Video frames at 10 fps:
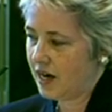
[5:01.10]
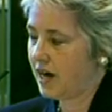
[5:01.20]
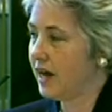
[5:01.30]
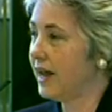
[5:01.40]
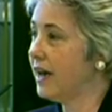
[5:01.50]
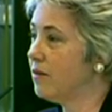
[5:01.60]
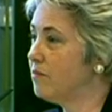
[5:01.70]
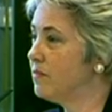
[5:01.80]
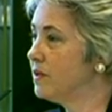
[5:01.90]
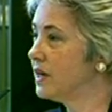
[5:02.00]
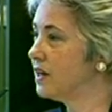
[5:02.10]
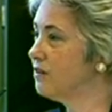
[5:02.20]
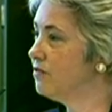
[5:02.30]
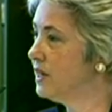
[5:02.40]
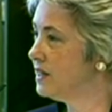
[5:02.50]
I am
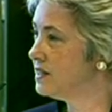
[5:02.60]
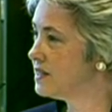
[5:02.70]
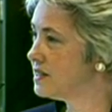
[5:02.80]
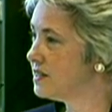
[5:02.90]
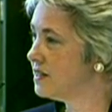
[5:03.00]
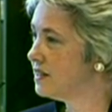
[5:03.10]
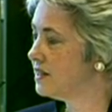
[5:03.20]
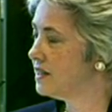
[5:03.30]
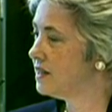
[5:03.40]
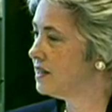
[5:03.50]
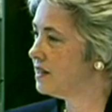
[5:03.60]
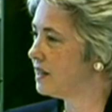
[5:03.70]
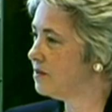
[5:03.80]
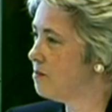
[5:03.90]
convinced that the